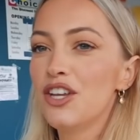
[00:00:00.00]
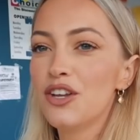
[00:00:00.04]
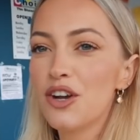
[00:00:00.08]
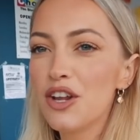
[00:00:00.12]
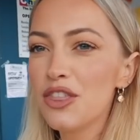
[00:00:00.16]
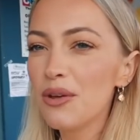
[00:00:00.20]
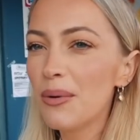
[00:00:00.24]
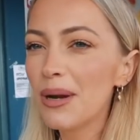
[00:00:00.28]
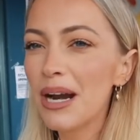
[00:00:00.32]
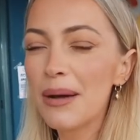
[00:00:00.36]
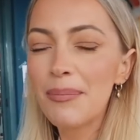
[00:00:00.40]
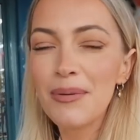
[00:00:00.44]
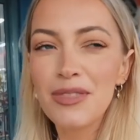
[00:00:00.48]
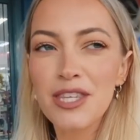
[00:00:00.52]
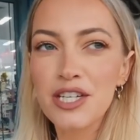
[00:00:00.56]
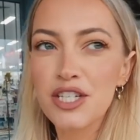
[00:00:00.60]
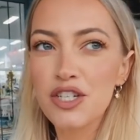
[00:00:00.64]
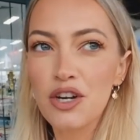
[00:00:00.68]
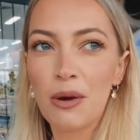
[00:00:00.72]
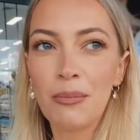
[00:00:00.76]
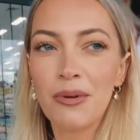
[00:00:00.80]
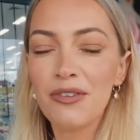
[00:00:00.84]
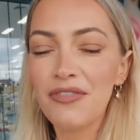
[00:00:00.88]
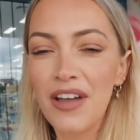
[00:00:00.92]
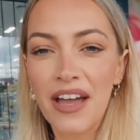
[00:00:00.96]
you know the one up at the
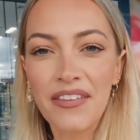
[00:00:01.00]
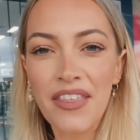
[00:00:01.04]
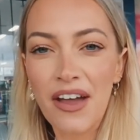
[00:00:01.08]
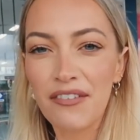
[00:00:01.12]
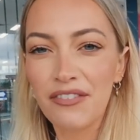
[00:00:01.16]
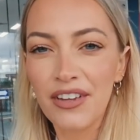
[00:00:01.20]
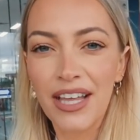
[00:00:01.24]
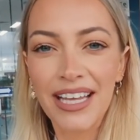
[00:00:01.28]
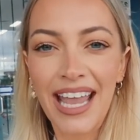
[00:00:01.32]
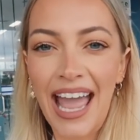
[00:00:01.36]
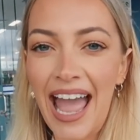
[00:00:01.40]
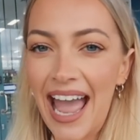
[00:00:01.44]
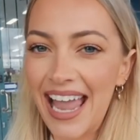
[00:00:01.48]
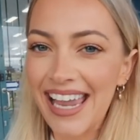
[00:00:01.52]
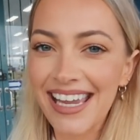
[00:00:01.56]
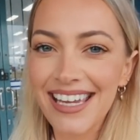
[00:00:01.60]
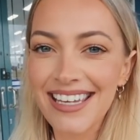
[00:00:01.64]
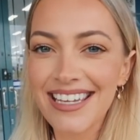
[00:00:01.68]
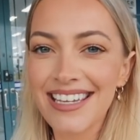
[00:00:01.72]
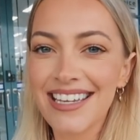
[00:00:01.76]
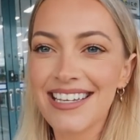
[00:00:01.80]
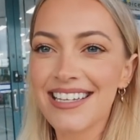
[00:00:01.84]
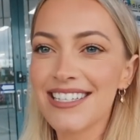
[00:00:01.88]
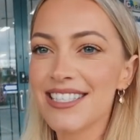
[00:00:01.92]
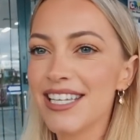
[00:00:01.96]
shop, we've had that for like eight
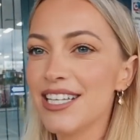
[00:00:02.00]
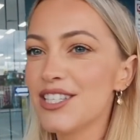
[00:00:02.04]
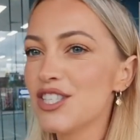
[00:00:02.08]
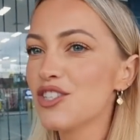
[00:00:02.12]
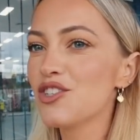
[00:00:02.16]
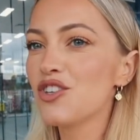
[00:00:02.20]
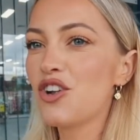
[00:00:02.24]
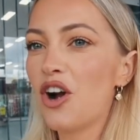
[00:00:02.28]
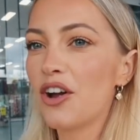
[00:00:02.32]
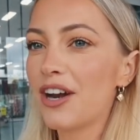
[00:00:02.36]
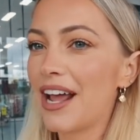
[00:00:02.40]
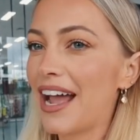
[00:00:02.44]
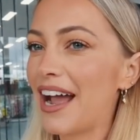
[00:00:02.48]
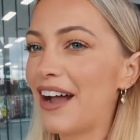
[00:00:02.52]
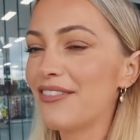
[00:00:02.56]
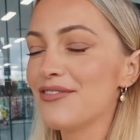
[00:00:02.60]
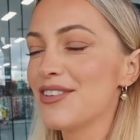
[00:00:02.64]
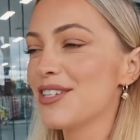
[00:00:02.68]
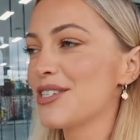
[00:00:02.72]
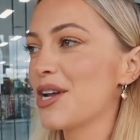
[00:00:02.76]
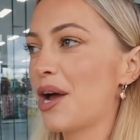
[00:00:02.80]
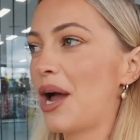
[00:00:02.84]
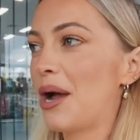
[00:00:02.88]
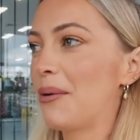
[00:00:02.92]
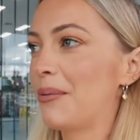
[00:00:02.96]
years. It's gonna have
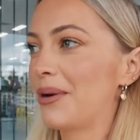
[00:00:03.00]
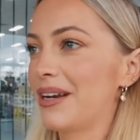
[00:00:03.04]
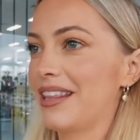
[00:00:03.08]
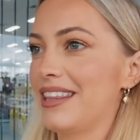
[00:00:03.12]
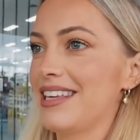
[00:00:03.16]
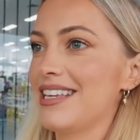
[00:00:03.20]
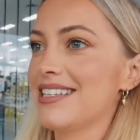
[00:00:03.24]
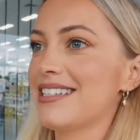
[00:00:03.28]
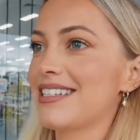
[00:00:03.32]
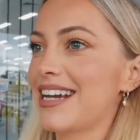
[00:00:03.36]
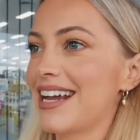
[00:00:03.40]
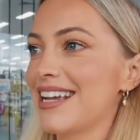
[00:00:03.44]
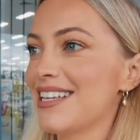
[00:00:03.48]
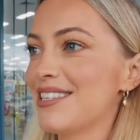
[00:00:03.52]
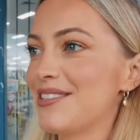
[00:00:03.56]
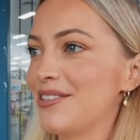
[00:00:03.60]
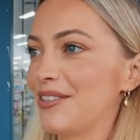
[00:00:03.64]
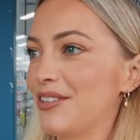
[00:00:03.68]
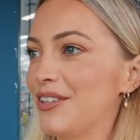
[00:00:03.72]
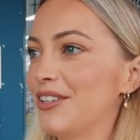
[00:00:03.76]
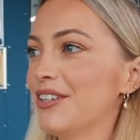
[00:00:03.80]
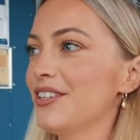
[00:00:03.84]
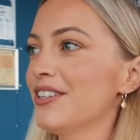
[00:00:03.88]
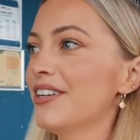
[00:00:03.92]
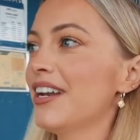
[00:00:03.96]
to die one of these days
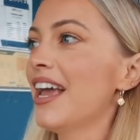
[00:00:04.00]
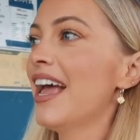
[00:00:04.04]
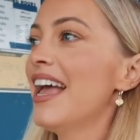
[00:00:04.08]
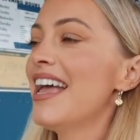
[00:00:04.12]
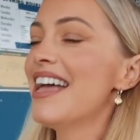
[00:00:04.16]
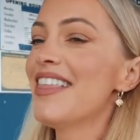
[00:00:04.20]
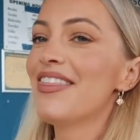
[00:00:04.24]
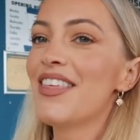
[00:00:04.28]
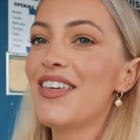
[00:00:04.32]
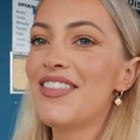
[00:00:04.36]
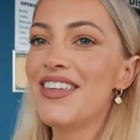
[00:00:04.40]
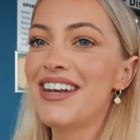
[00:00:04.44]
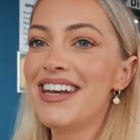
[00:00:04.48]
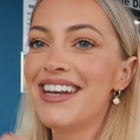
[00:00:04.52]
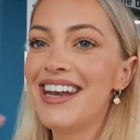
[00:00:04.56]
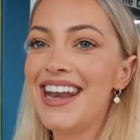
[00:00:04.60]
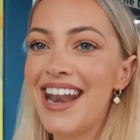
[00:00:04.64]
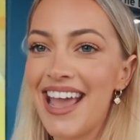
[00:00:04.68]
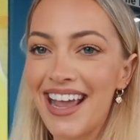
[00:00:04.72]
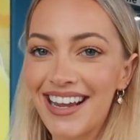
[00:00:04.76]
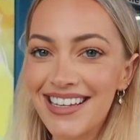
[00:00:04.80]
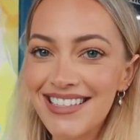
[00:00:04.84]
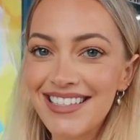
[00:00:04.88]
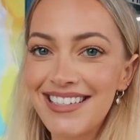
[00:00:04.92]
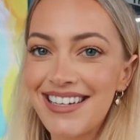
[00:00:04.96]
soon. Then the
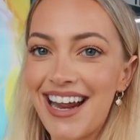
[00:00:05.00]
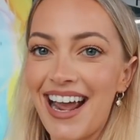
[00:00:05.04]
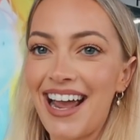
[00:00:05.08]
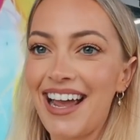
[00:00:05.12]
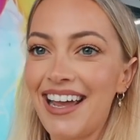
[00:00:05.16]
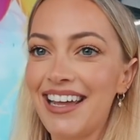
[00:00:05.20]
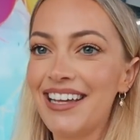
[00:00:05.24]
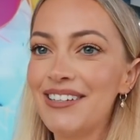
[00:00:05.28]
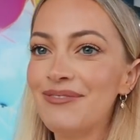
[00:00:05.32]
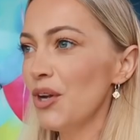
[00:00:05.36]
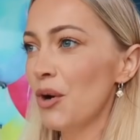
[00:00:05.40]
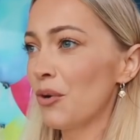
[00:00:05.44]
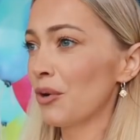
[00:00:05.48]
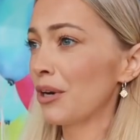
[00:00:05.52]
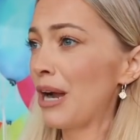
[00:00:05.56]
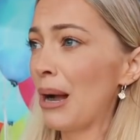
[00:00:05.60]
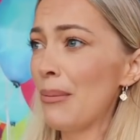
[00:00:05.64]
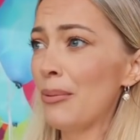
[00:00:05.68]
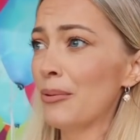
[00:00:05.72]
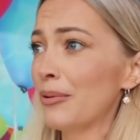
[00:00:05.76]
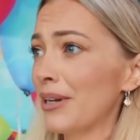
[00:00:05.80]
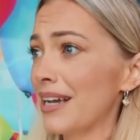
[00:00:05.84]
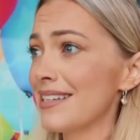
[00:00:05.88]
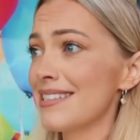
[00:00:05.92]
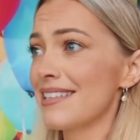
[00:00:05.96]
next day, or a
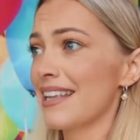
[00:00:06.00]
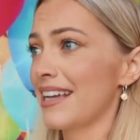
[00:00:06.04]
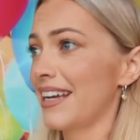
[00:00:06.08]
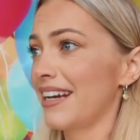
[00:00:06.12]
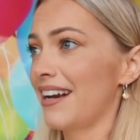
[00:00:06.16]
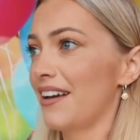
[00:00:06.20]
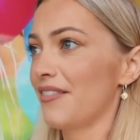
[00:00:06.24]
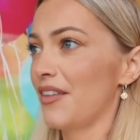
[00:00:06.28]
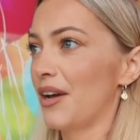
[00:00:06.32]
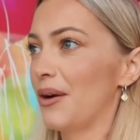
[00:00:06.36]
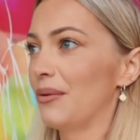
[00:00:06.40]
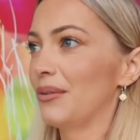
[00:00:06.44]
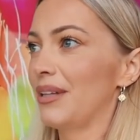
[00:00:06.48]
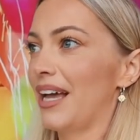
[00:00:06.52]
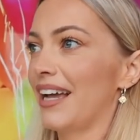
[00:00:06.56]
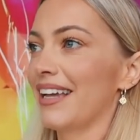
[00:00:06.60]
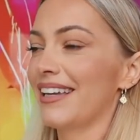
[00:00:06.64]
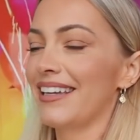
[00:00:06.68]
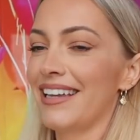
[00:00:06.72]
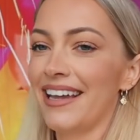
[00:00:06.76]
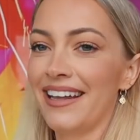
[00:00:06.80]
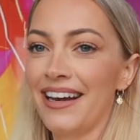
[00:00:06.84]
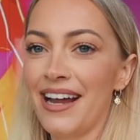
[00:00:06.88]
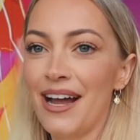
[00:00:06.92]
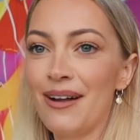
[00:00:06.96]
couple days later, they were like,
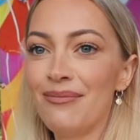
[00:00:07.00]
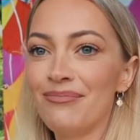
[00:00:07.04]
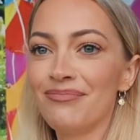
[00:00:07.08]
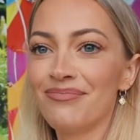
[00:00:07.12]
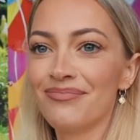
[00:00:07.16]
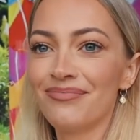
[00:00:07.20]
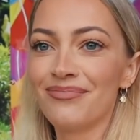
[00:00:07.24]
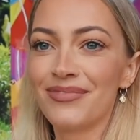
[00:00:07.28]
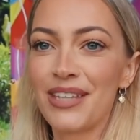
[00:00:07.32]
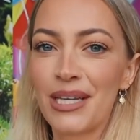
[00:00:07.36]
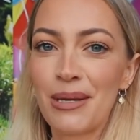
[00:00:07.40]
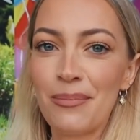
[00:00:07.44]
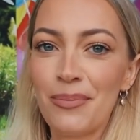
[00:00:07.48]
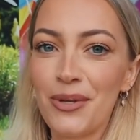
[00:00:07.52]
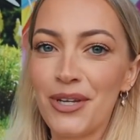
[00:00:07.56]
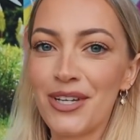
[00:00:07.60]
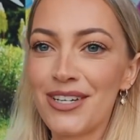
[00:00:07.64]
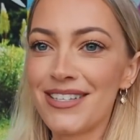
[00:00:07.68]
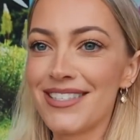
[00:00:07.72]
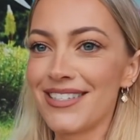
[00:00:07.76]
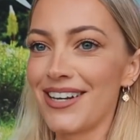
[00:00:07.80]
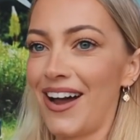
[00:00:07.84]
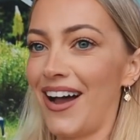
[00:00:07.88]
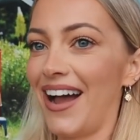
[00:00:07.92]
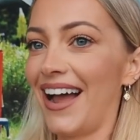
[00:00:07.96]
yeah, no, nah, the
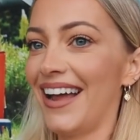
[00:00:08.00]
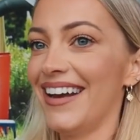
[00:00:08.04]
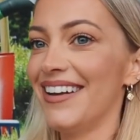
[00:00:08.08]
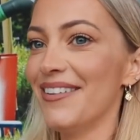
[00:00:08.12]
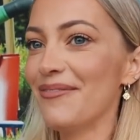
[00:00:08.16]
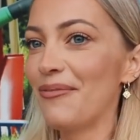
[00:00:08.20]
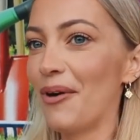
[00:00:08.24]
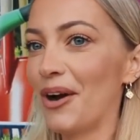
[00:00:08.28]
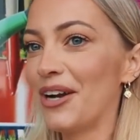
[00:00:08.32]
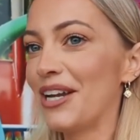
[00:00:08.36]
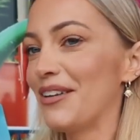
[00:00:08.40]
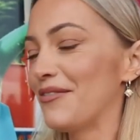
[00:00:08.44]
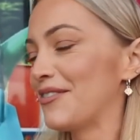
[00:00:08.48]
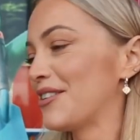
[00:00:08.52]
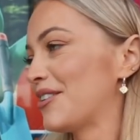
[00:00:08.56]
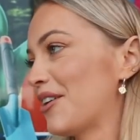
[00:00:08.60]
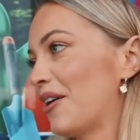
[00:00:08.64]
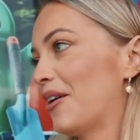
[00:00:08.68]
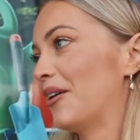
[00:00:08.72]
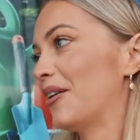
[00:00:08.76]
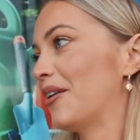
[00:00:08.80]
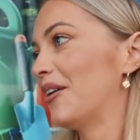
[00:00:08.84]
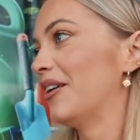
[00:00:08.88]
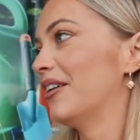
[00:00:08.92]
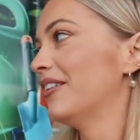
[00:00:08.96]
computer's died. It won't even
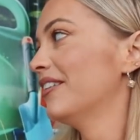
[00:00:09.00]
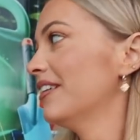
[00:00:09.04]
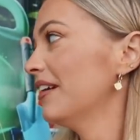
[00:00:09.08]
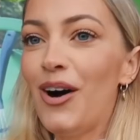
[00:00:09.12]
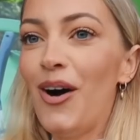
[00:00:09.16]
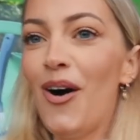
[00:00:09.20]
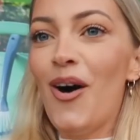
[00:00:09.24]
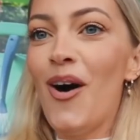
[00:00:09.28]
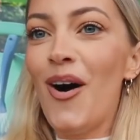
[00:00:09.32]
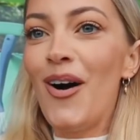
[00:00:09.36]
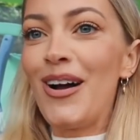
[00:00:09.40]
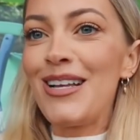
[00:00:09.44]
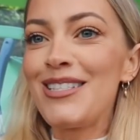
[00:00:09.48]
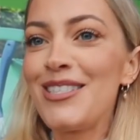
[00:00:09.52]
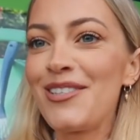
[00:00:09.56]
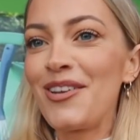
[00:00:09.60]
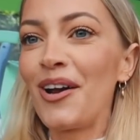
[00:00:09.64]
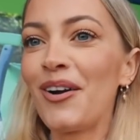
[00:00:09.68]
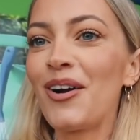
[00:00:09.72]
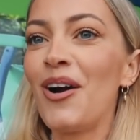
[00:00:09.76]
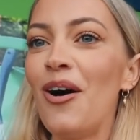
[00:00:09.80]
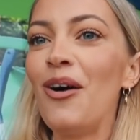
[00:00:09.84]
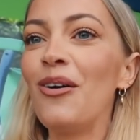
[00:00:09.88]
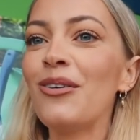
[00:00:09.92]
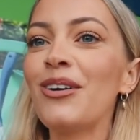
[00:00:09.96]
turn on. Oh, it's
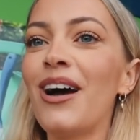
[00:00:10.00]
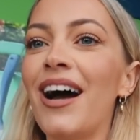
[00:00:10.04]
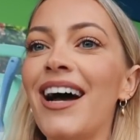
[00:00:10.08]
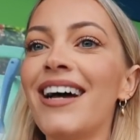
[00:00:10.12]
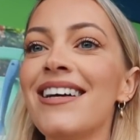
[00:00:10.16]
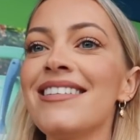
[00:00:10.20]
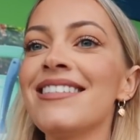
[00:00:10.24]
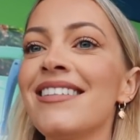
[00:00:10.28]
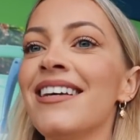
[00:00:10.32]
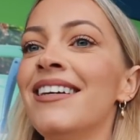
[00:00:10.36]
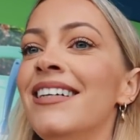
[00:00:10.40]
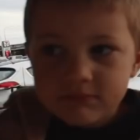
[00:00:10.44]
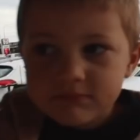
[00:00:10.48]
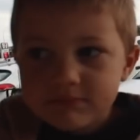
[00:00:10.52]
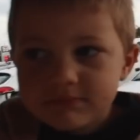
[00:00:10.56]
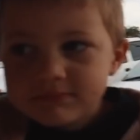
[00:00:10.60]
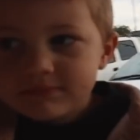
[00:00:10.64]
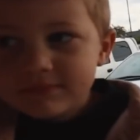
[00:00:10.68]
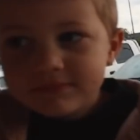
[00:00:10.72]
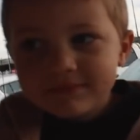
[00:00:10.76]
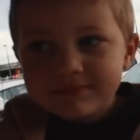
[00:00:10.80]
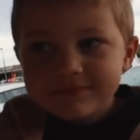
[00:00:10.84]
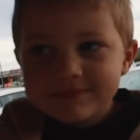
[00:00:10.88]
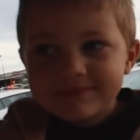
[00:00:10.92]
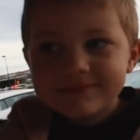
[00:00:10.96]
so cold, guys. Do
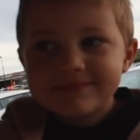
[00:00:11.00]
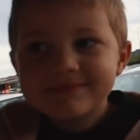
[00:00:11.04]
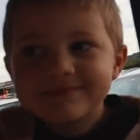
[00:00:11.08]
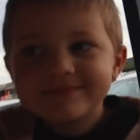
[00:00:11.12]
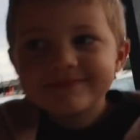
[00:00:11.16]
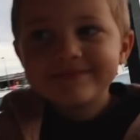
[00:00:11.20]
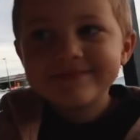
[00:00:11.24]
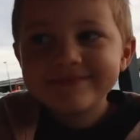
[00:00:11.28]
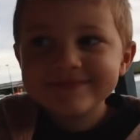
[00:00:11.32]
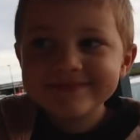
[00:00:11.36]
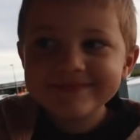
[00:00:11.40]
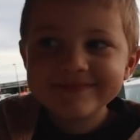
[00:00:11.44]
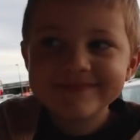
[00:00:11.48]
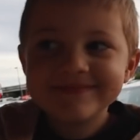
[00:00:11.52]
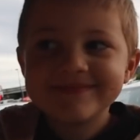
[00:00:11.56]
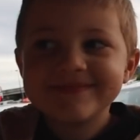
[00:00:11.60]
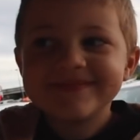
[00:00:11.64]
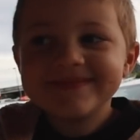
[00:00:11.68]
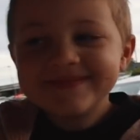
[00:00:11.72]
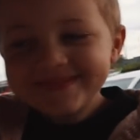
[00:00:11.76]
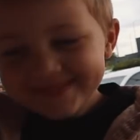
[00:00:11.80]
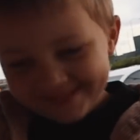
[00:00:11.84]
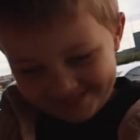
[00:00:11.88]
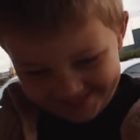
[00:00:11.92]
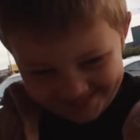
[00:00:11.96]
I always end up picking you
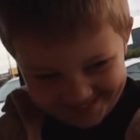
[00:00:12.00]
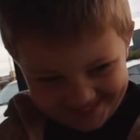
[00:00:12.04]
up?